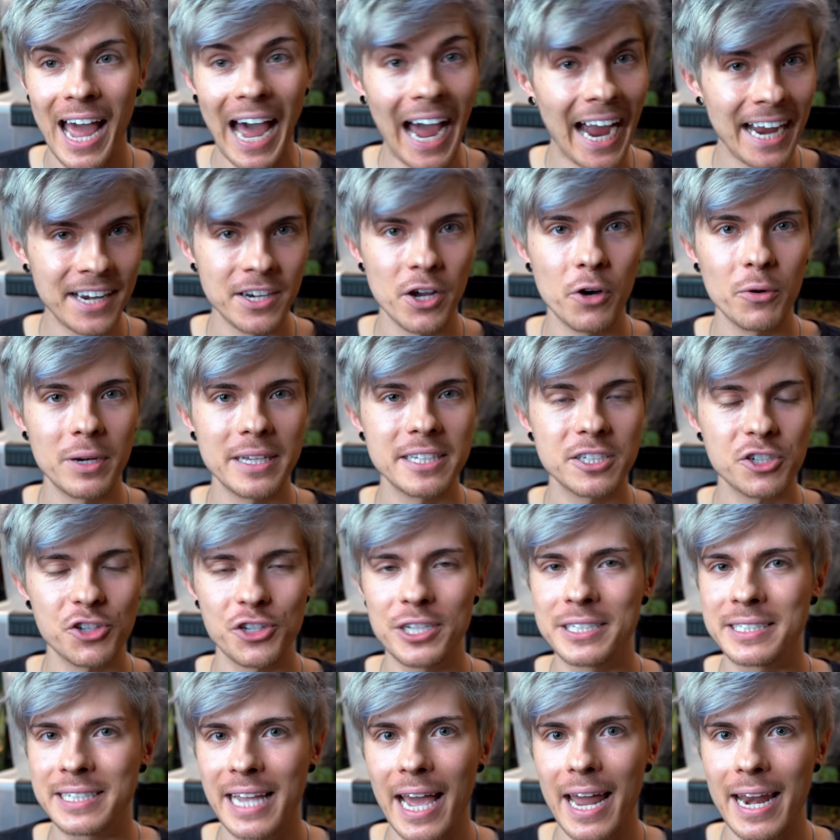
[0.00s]
I noticed
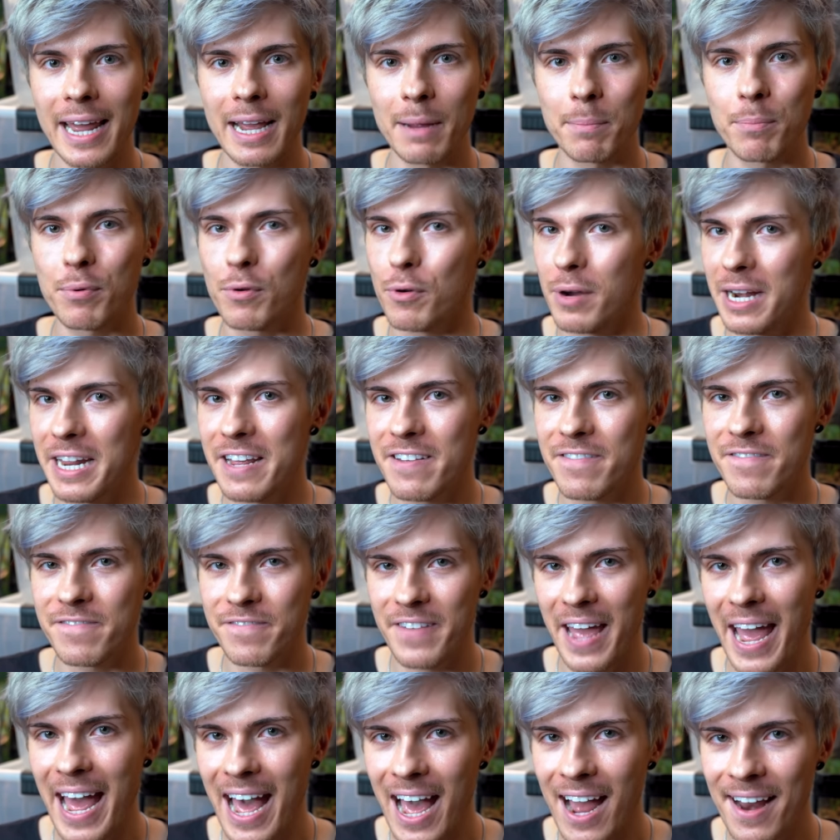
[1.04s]
she's getting pretty
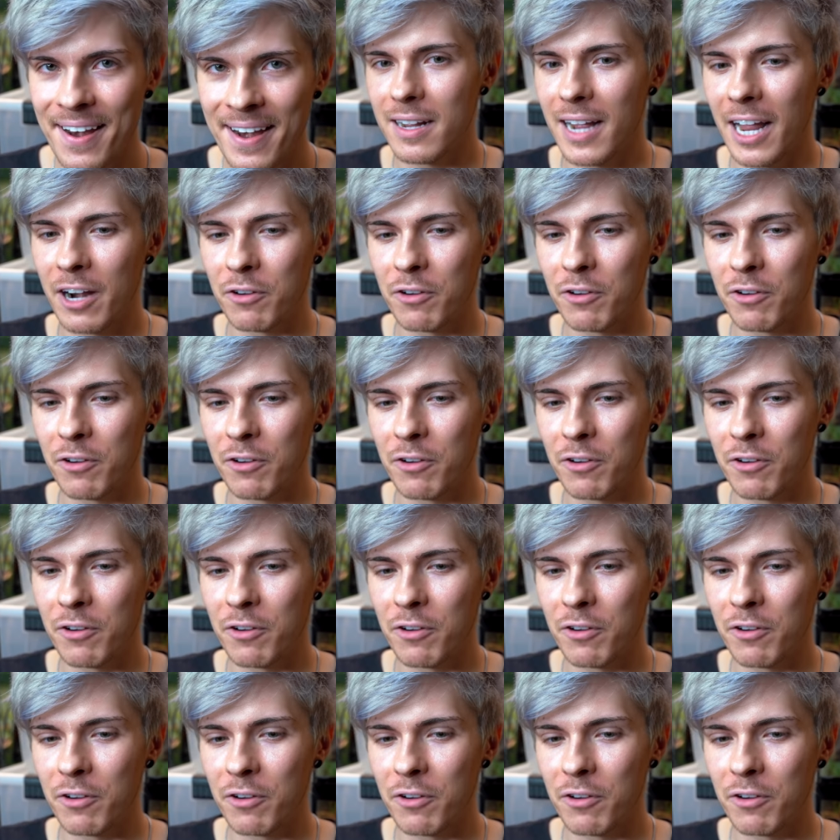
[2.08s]
fat.